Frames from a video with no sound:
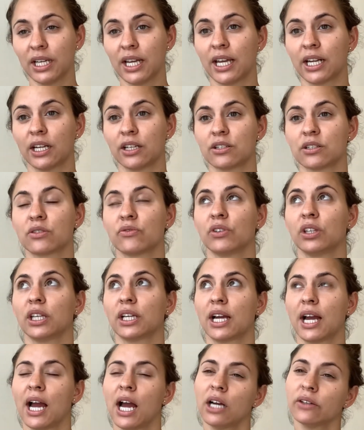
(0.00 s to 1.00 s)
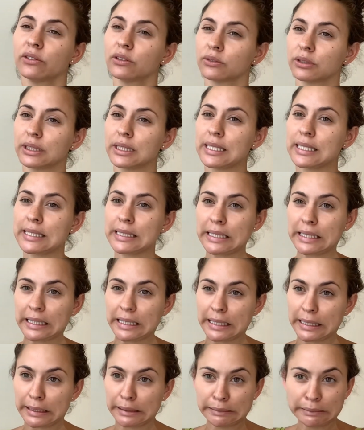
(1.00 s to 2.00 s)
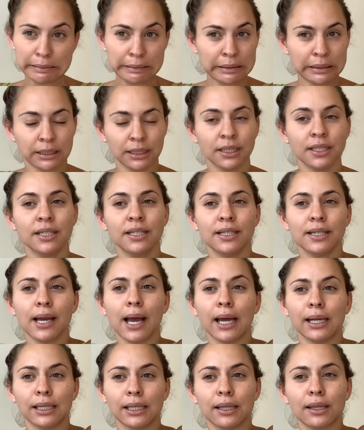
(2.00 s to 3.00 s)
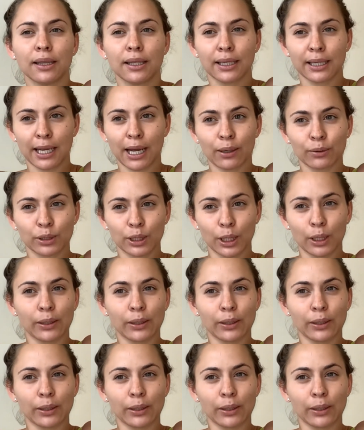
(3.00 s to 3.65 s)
And I just feel like I haven't really seen anything out there.